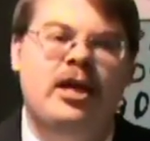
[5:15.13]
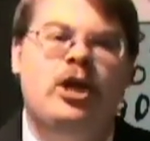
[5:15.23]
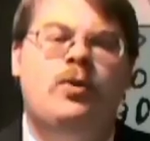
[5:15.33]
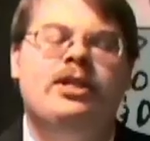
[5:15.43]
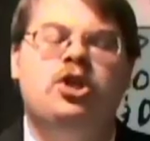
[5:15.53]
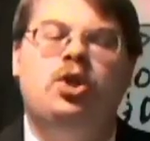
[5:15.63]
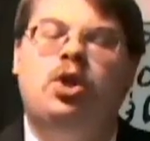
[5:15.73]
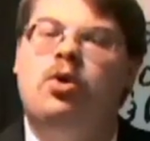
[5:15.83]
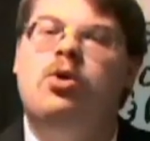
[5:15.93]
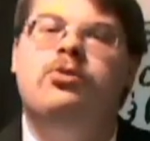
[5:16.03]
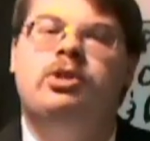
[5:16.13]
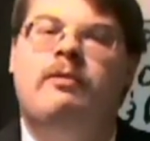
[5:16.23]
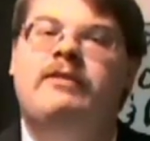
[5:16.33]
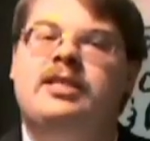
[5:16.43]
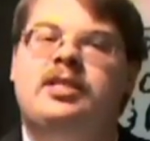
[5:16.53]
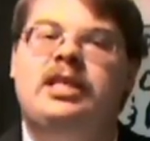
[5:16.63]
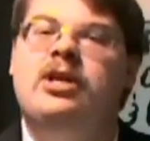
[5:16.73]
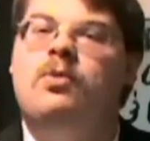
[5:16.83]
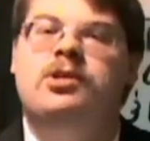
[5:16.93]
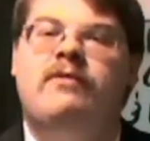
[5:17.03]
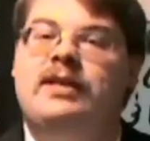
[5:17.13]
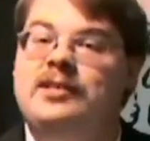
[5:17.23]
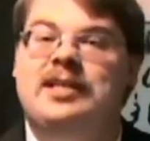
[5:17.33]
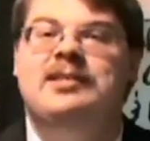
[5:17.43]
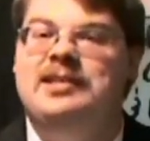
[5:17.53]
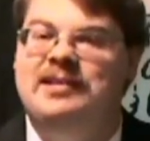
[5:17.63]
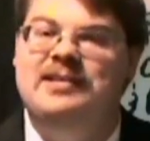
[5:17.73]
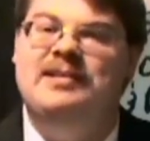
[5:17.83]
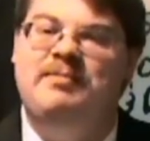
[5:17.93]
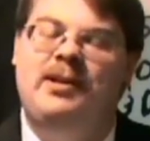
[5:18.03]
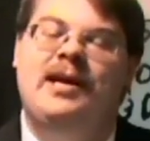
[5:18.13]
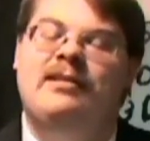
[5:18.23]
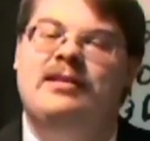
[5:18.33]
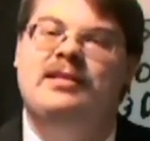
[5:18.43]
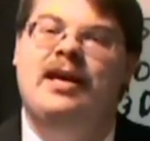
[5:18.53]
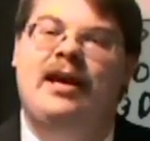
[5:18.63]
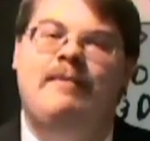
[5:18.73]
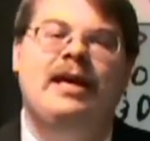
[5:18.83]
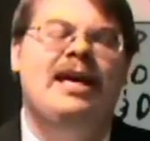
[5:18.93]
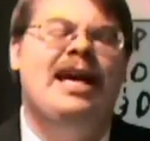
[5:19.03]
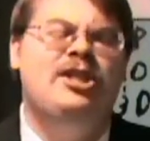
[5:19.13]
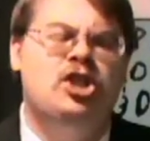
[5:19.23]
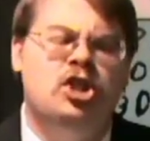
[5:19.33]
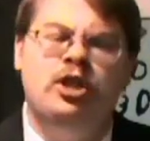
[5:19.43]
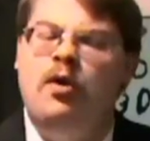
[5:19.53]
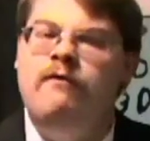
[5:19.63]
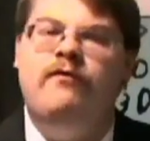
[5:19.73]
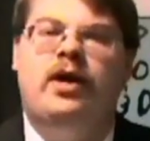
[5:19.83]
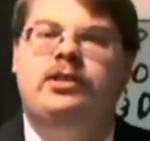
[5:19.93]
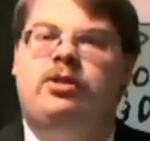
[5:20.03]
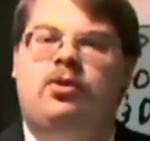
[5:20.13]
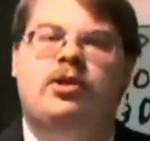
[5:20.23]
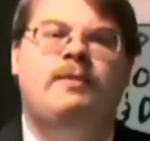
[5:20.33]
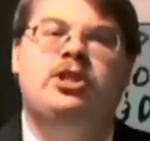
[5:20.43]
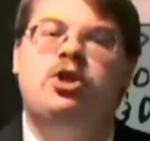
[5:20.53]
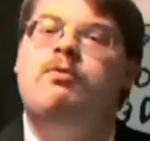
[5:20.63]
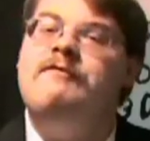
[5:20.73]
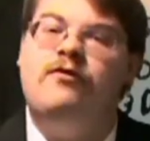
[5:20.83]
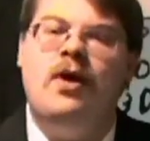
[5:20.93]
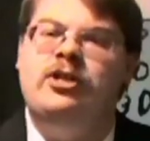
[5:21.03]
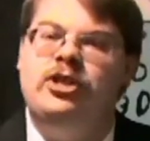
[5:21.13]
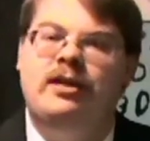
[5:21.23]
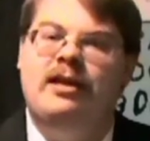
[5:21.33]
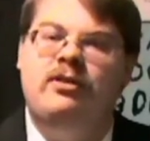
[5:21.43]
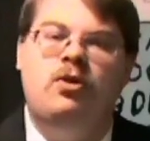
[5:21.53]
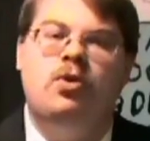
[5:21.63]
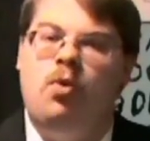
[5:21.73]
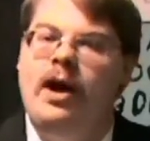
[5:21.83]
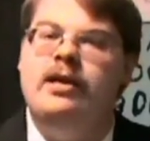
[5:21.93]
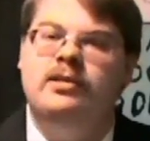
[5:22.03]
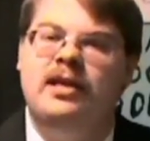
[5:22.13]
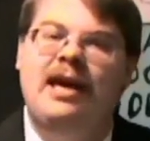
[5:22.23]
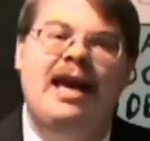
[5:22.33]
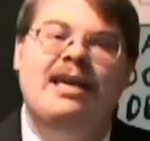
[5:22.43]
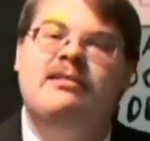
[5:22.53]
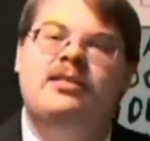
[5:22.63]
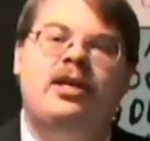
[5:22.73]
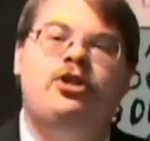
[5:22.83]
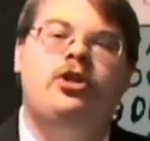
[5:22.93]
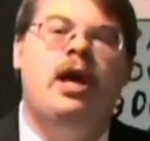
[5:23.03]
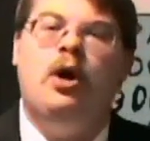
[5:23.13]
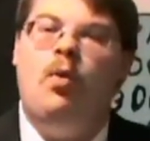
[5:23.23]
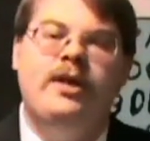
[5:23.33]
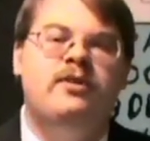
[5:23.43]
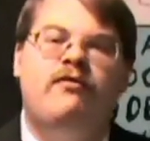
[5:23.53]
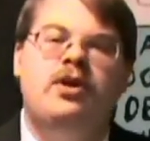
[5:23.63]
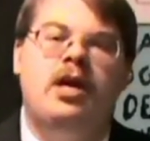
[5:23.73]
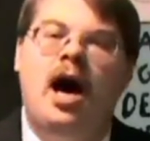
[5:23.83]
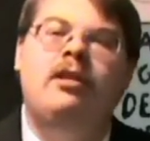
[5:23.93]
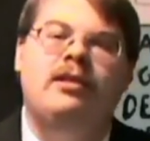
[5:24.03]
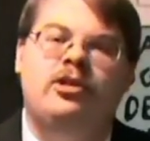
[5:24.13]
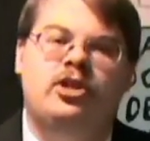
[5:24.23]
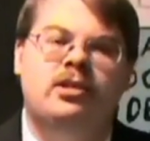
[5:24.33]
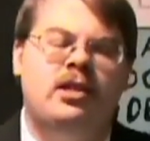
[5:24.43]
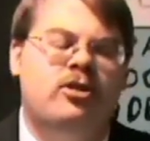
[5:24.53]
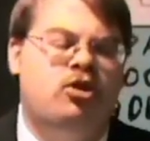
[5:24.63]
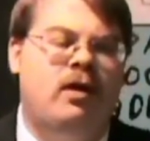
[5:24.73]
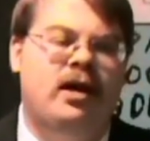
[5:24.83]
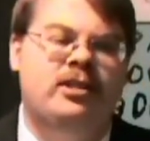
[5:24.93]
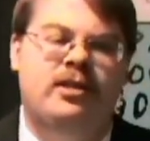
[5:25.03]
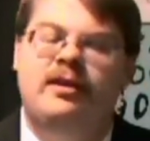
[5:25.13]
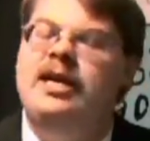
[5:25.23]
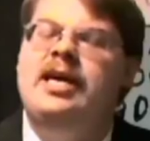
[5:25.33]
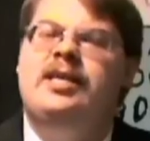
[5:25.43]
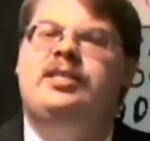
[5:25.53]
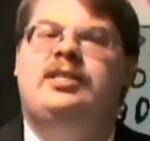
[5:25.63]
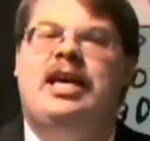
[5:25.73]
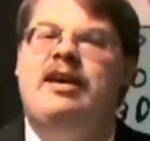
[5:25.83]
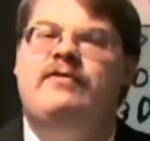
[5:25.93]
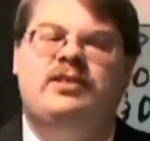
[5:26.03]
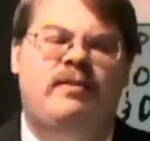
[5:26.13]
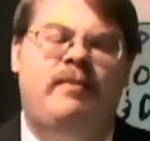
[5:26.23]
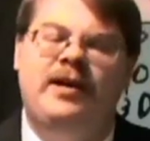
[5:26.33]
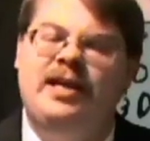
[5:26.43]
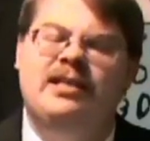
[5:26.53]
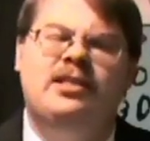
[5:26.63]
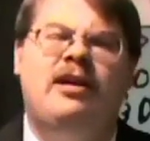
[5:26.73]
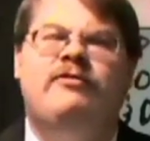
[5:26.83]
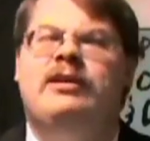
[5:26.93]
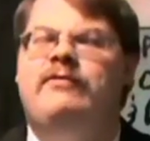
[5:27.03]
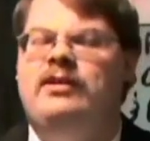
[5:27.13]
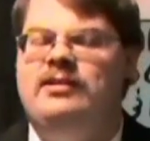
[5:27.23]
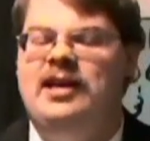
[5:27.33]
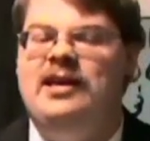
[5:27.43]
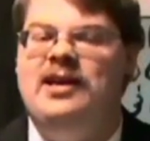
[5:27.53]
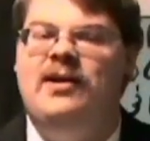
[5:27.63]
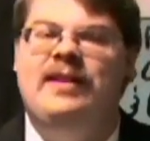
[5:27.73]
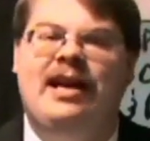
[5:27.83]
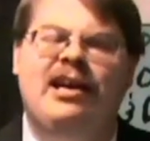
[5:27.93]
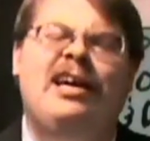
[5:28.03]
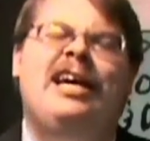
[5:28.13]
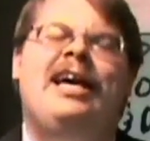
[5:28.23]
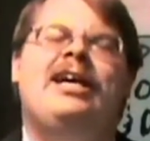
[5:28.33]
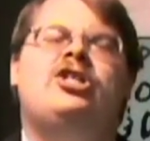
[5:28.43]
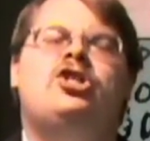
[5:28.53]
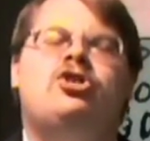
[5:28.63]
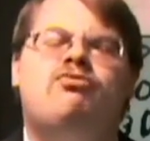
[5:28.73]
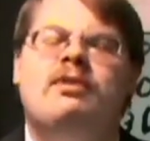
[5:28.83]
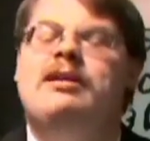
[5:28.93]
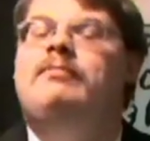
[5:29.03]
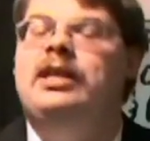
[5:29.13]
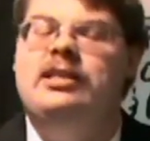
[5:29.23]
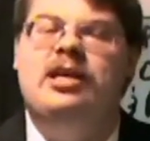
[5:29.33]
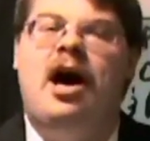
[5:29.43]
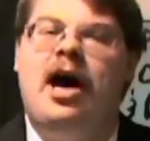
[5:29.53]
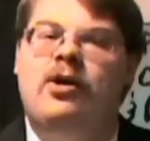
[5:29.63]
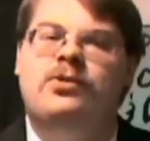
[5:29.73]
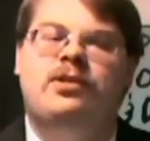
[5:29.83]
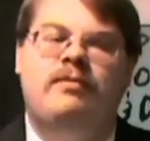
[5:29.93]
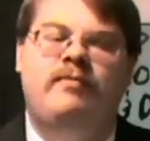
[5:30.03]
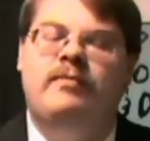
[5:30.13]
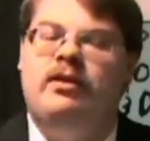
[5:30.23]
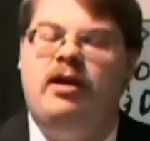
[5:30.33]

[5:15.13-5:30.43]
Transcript: You get to learn some of the secrets of existence playing this game. It's so fun to learn them. It's so refreshing that your quest is essentially a quest for knowledge. It's not trying to save somebody. It's not taking on that extremely tiresome